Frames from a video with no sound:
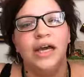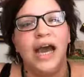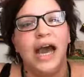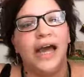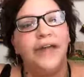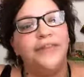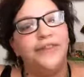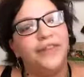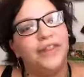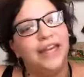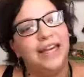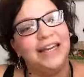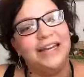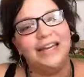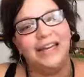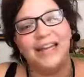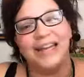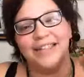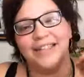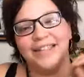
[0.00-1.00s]
And
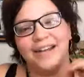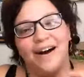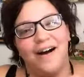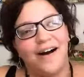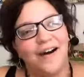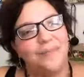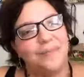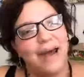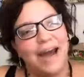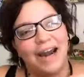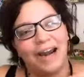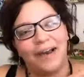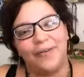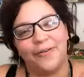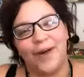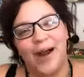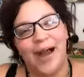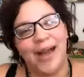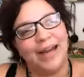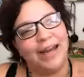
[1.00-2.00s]
then it's automatic
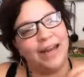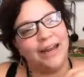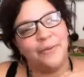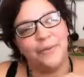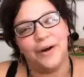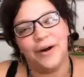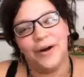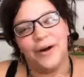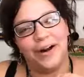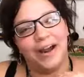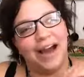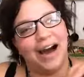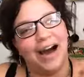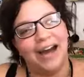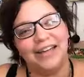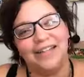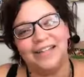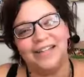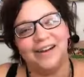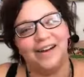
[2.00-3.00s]
writing where her
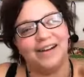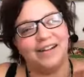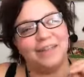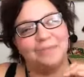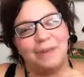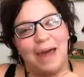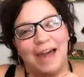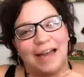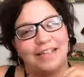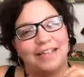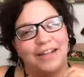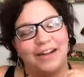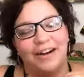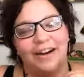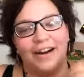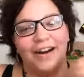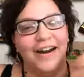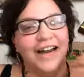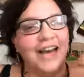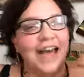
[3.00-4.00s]
guide talks back to
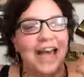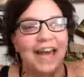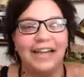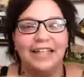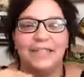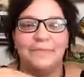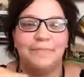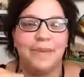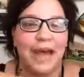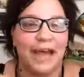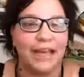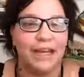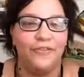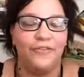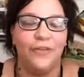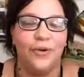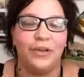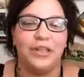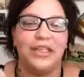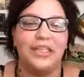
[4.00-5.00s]
her. And it's back and
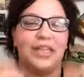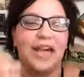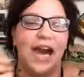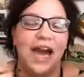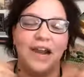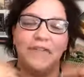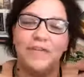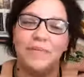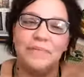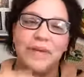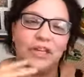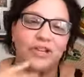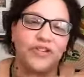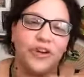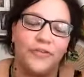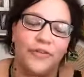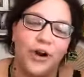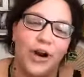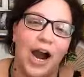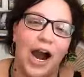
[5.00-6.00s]
forth. It's kind of a mixture
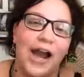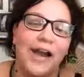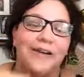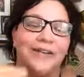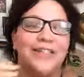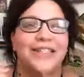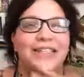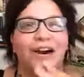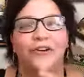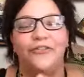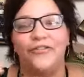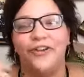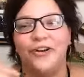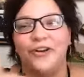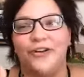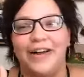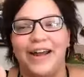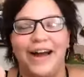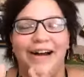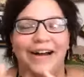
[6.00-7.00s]
of her higher self and
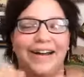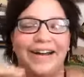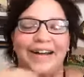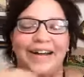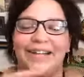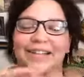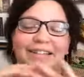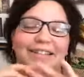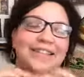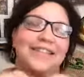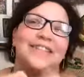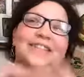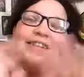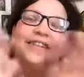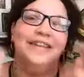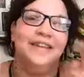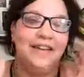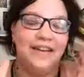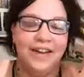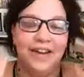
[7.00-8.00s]
her guide. And
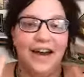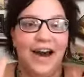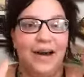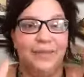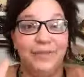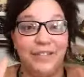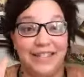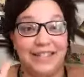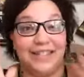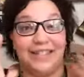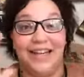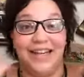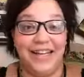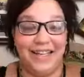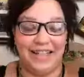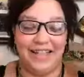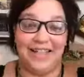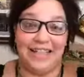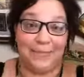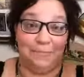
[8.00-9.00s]
I'm just
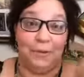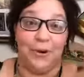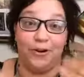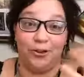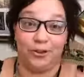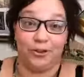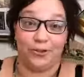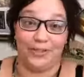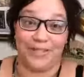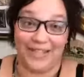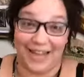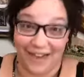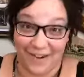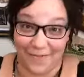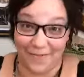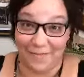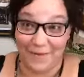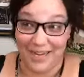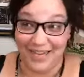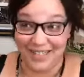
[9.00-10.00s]
like, the spiritual side
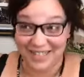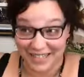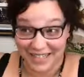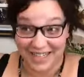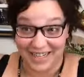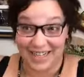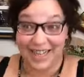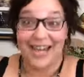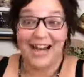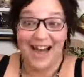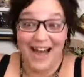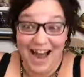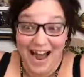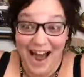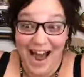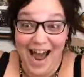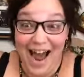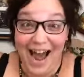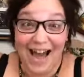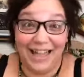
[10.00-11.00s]
of me is like,
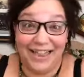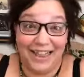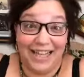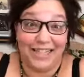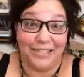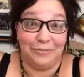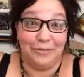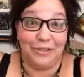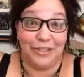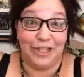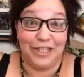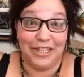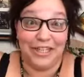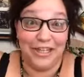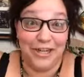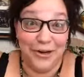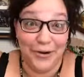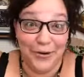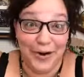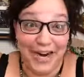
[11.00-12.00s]
that's what she's
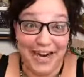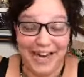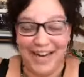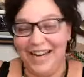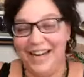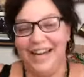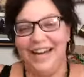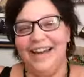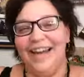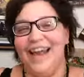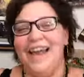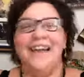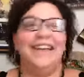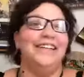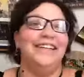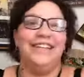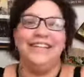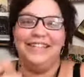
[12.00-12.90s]
doing. And,